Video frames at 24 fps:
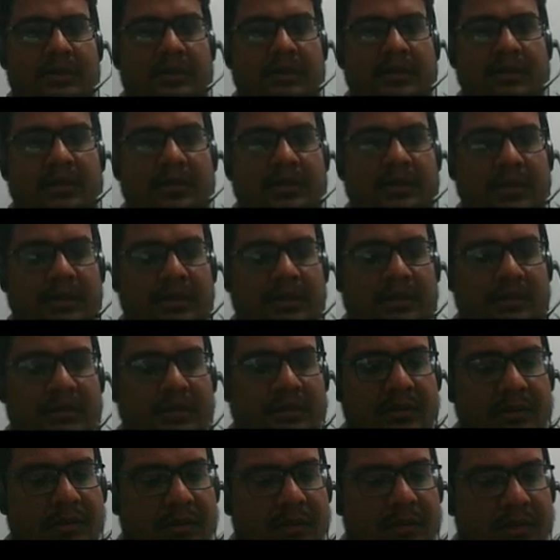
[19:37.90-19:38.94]
Then
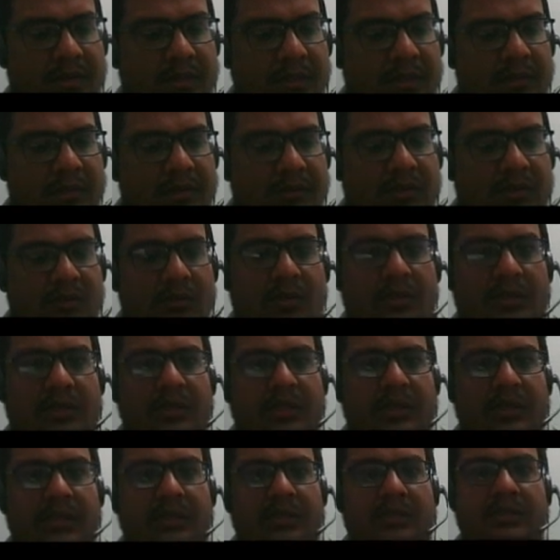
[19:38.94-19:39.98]
here it is told
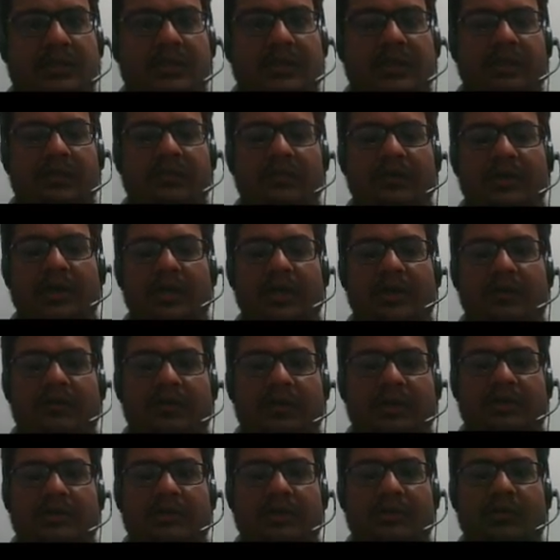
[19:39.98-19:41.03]
that if alpha
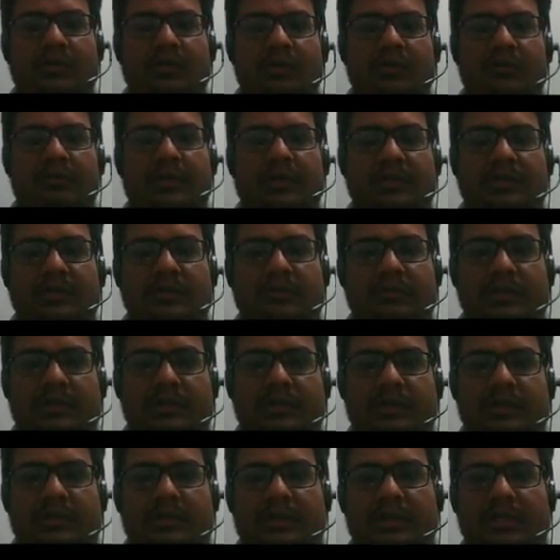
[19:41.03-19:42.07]
is a complex number
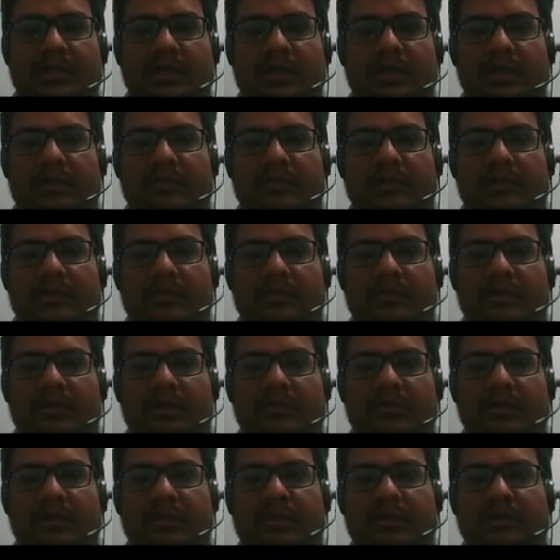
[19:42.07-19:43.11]
such that alpha square
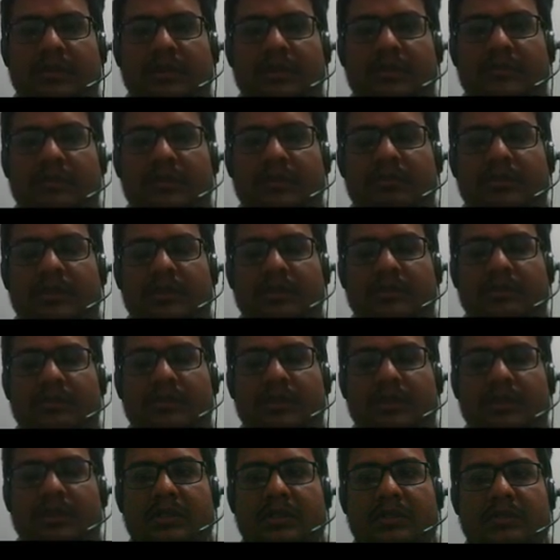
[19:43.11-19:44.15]
minus alpha plus
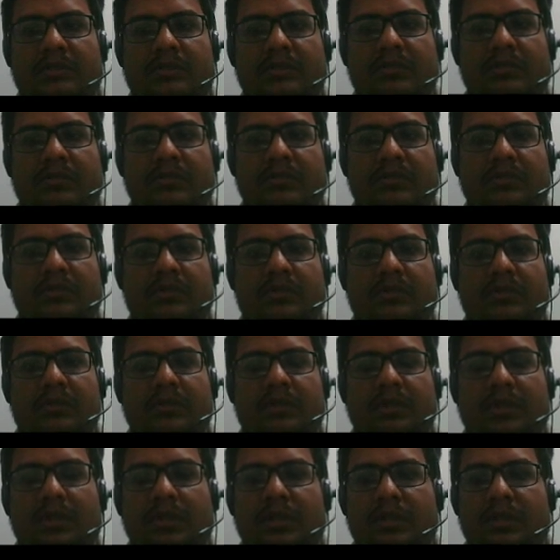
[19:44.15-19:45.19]
1 that is equal to 0,
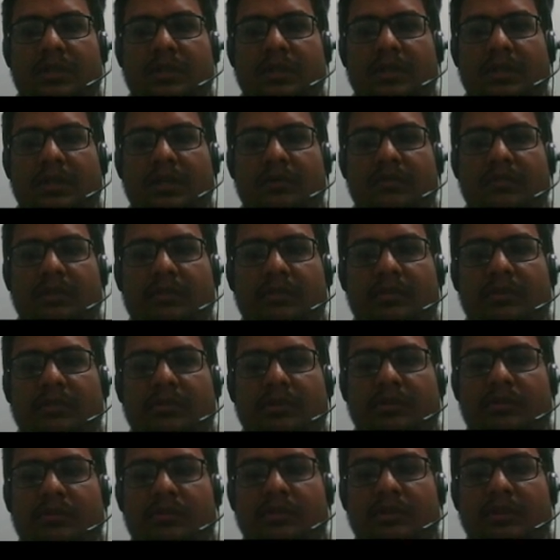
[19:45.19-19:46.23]
then alpha power
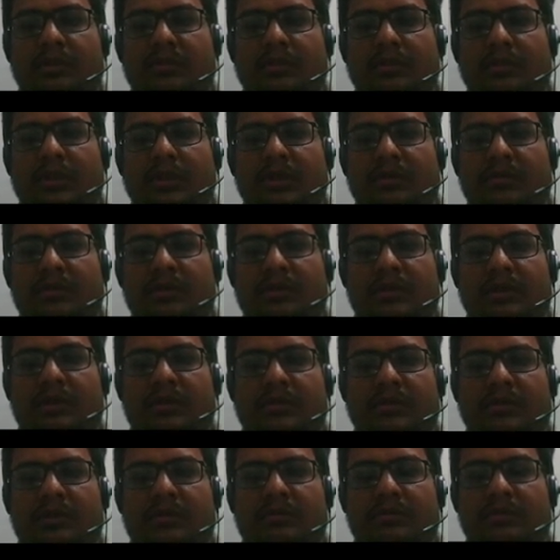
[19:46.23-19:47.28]
2011 that
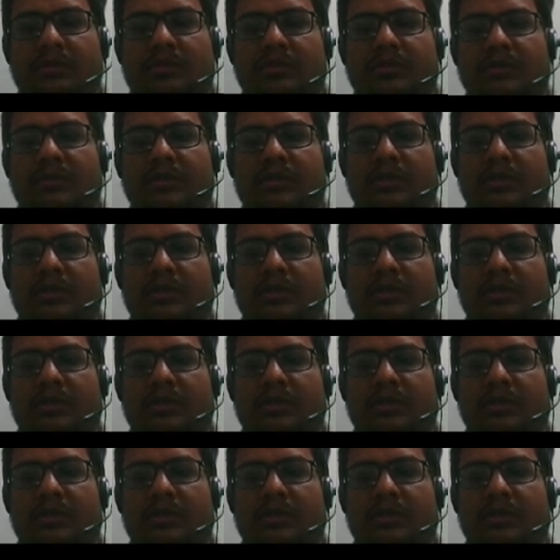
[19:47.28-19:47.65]
is how much?